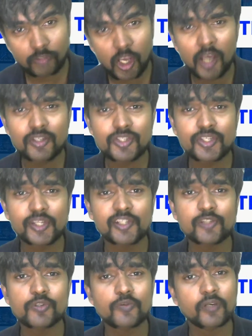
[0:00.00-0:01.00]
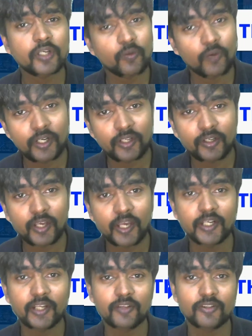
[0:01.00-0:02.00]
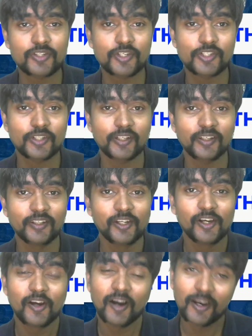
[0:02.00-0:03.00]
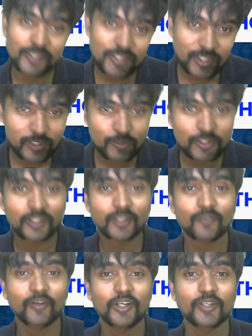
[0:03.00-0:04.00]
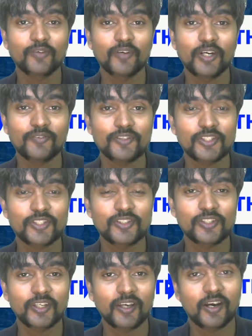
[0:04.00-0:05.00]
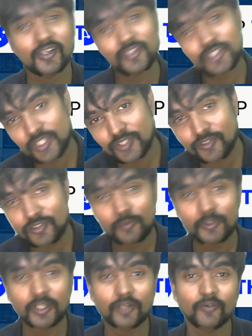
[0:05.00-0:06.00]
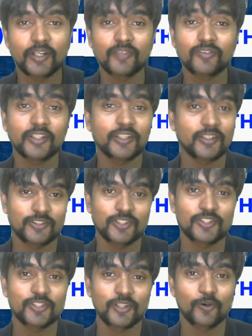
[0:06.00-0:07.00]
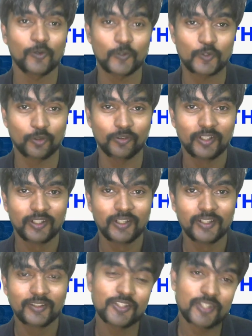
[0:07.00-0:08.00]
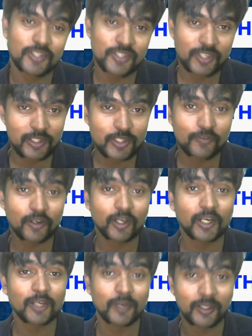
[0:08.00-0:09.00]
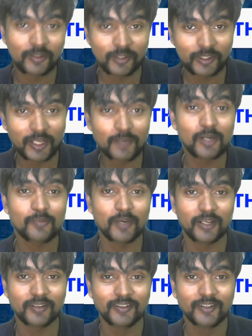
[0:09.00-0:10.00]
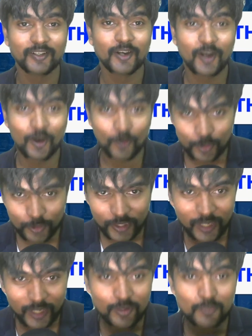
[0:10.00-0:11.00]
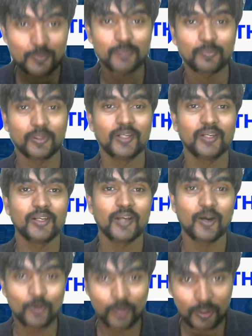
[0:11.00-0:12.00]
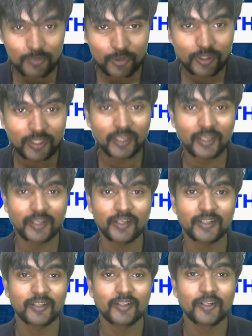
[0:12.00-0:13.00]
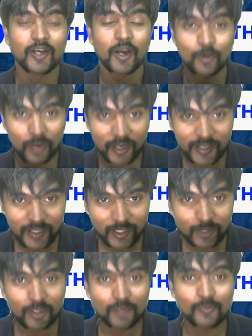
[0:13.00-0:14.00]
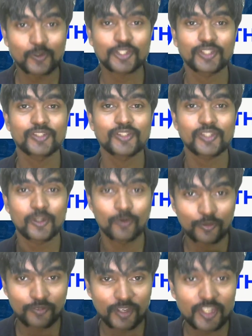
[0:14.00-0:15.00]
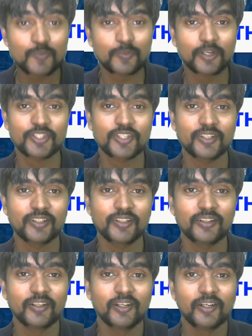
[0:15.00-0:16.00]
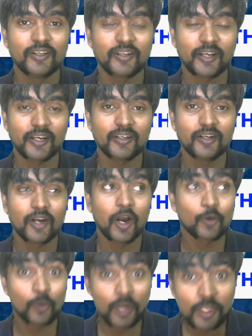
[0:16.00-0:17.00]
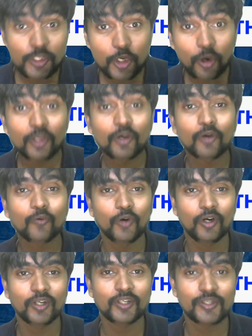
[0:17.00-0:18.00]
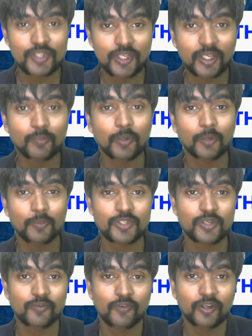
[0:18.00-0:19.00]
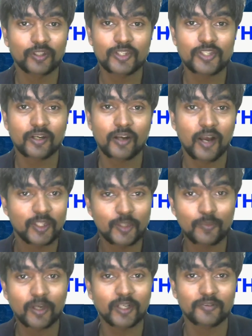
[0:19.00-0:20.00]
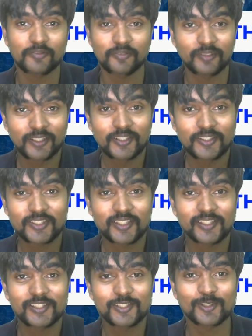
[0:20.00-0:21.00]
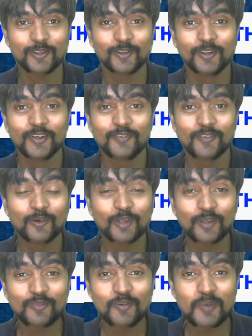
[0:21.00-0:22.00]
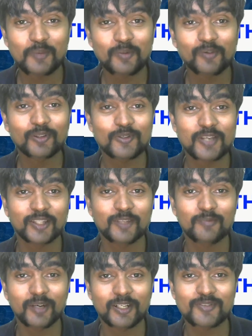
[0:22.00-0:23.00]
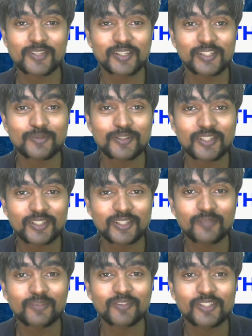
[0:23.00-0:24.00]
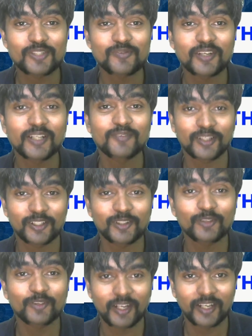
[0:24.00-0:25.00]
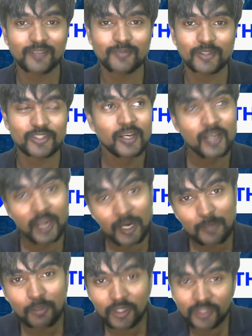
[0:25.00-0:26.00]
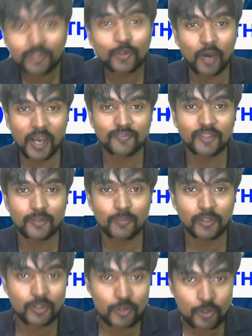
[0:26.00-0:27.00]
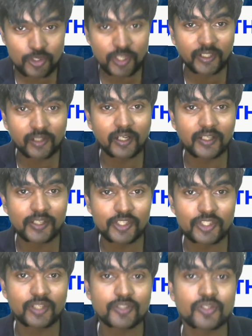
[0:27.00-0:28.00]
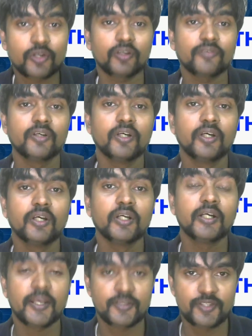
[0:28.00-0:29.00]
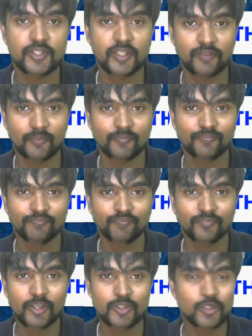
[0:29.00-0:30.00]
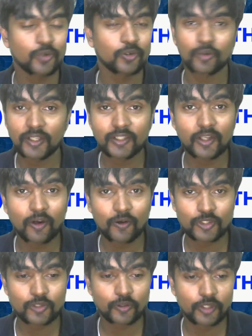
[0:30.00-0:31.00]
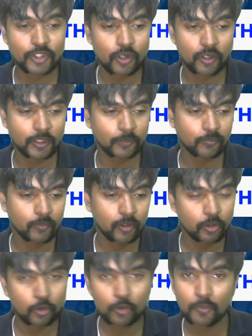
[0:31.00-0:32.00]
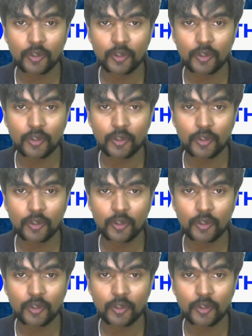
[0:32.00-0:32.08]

are the skills which were required in 18th century are the skills which are required in 21st century are the skills which will be required in 30th century also these are skills of early man the tribal man how to deal with people how to communicate how to handle your emotions how to face pressure right how to enjoy your work seeing a purpose in work these are adimanav skills so we're looking for people with those adimanav skills because that's something which is very difficult to train because at birth you have them but the societal conditioning sort of takes it away so to cut the long story short, two